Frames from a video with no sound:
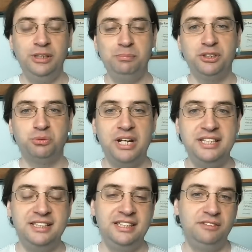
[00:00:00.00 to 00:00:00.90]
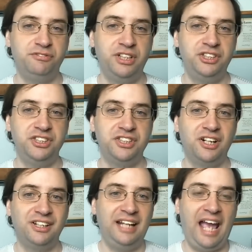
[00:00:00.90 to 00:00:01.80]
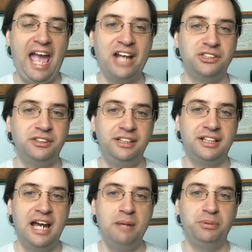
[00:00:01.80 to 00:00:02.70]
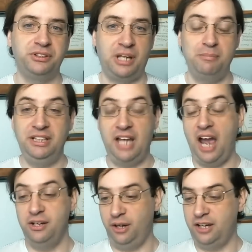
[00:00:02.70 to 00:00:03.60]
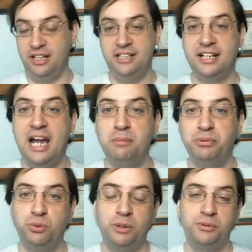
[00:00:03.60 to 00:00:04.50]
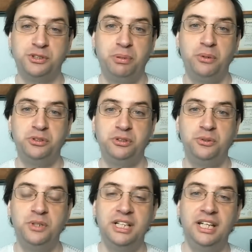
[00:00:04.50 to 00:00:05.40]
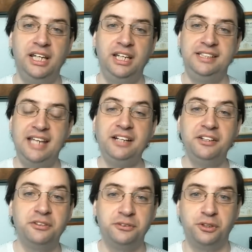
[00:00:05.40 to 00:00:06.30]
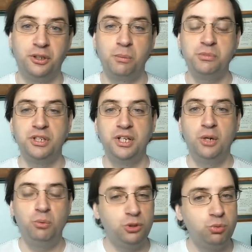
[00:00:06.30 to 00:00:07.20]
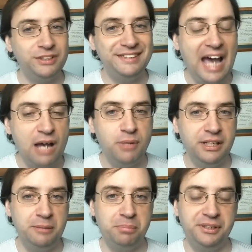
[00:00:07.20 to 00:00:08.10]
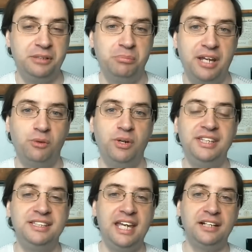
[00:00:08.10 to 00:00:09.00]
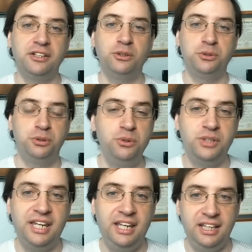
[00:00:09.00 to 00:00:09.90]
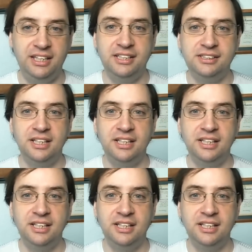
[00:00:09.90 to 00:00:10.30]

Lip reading: plus raising the inflation target actually accomplish? I mean, it accomplished what it was supposed to in technical terms, which was not money printing, by the way. The technical toolkit is,